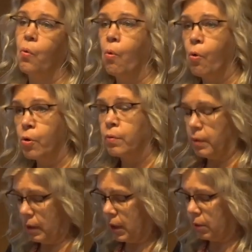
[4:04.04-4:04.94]
or
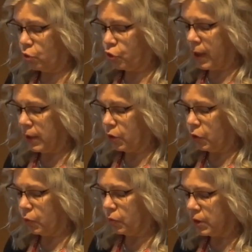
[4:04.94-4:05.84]
try
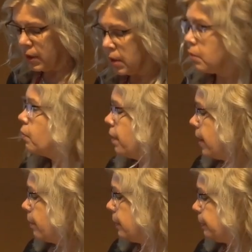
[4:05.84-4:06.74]
to deal with
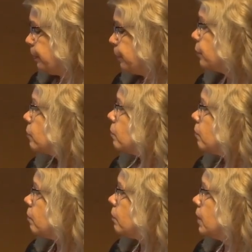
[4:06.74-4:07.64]
them
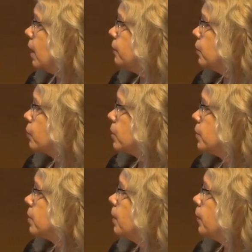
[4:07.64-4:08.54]

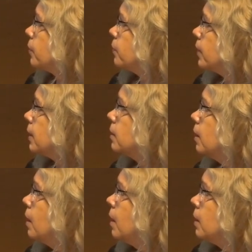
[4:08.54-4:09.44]
afterwards. Perfect.
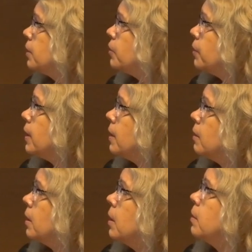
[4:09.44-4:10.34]
So again,
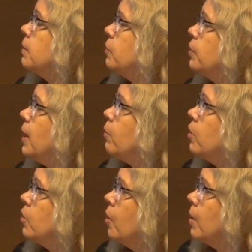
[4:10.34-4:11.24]
today I'm
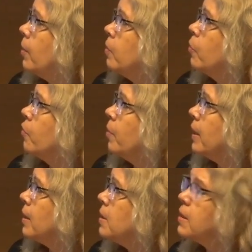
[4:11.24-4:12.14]
going to talk about more of a
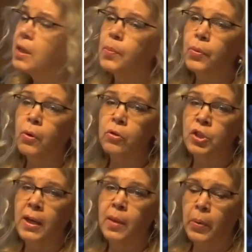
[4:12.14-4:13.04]
mechanistic
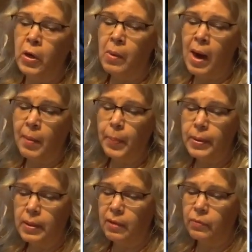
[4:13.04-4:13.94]
approach, like a bottom-up
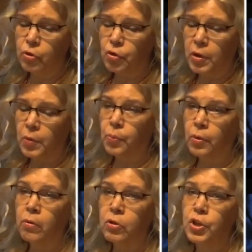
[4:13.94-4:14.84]
evolutionary
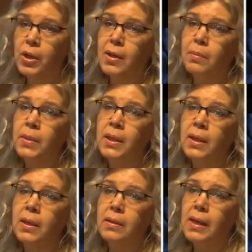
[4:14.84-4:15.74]
approach,
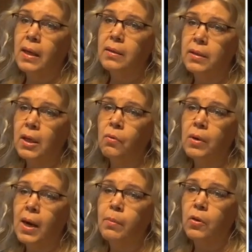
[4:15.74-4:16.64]
meaning that
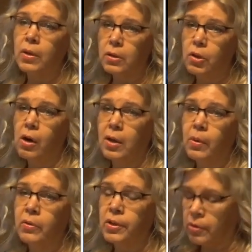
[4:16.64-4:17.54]
now I'm going to talk
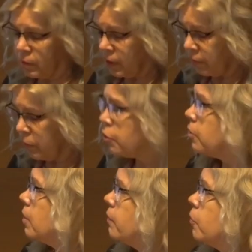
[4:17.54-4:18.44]
about the early
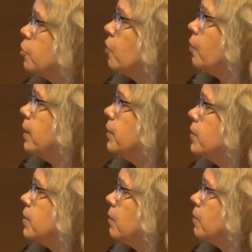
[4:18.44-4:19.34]
evolution of
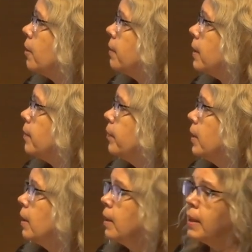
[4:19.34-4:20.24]
multicellularity.
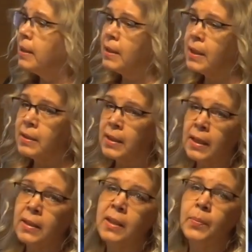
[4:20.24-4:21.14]
And again, the
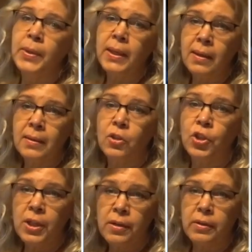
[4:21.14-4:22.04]
idea being that
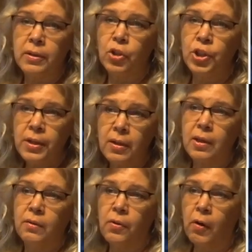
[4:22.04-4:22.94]
cheating
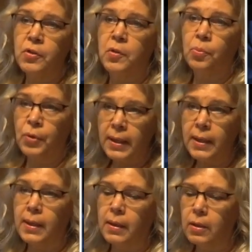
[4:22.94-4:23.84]
involves the
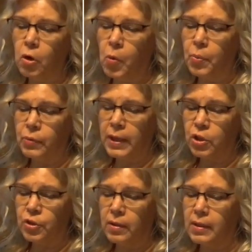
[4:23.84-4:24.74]
breaking
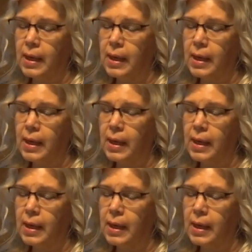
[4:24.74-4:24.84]
cooperation